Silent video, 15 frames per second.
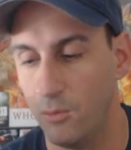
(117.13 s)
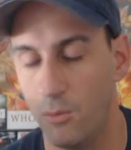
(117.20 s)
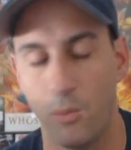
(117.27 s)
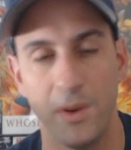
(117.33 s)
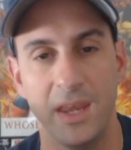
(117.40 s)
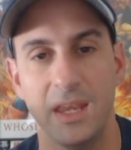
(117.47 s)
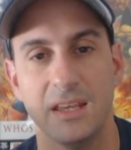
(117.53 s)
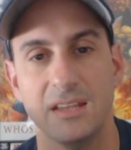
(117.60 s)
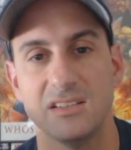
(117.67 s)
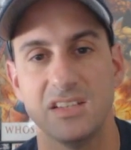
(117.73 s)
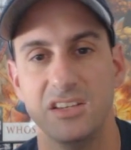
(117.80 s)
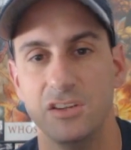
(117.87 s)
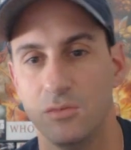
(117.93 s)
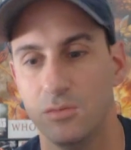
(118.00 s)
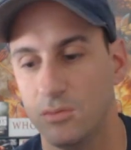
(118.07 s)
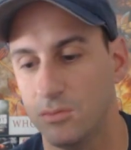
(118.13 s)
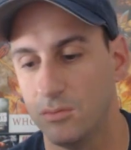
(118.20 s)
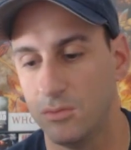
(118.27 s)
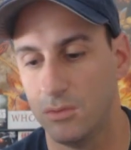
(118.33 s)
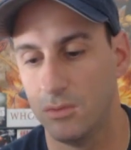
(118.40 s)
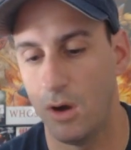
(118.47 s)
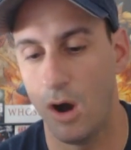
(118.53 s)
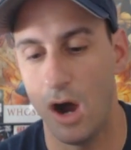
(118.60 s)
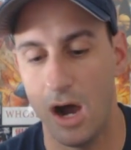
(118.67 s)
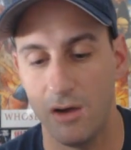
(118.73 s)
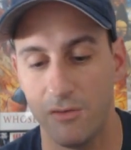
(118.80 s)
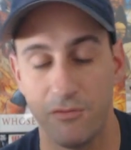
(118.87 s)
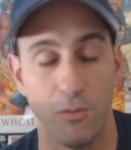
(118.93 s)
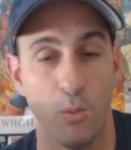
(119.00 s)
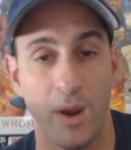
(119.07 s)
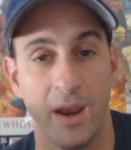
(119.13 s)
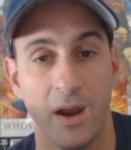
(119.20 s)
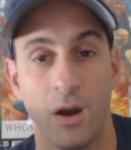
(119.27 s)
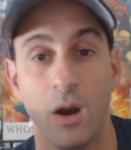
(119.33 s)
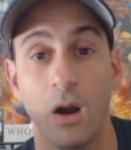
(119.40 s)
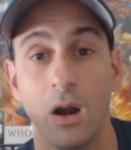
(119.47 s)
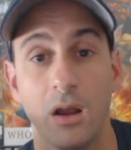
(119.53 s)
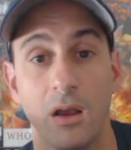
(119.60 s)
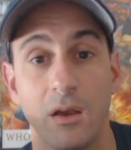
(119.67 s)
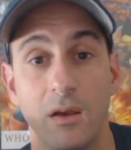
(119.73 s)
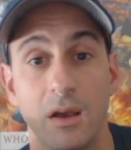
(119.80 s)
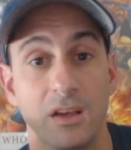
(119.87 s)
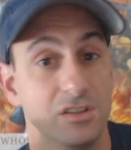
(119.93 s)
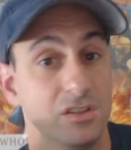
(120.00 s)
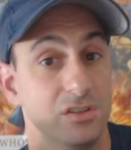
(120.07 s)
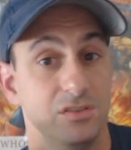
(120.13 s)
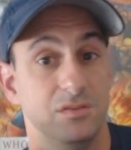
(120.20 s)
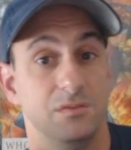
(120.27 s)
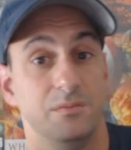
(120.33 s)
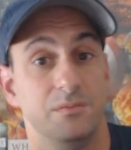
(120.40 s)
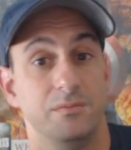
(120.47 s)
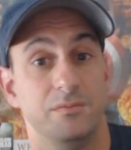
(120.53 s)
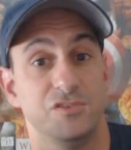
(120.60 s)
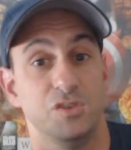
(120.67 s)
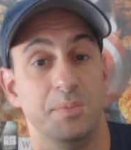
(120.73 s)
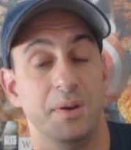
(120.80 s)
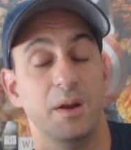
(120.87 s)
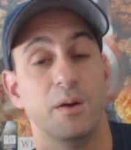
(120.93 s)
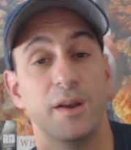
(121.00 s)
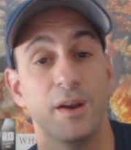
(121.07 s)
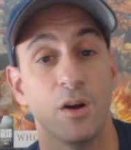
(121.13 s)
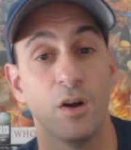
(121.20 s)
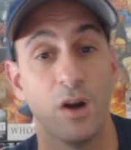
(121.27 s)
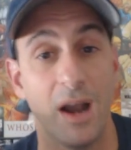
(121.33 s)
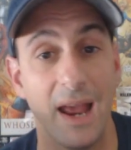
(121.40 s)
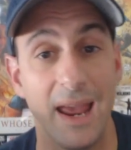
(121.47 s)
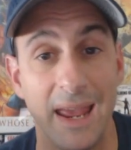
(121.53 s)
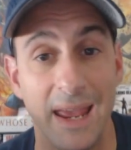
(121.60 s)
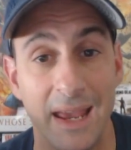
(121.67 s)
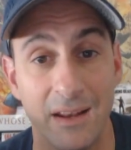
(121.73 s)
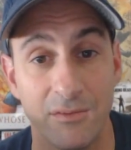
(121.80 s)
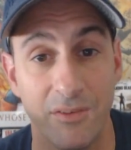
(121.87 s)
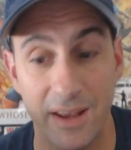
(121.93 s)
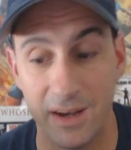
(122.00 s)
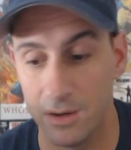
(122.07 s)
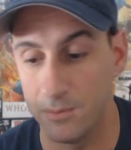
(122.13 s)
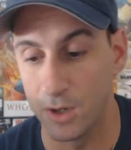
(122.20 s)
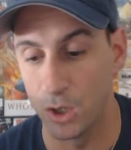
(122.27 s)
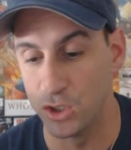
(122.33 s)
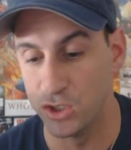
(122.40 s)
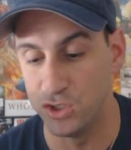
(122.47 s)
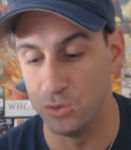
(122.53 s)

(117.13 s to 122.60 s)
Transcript: We continue off where Superior and Venom are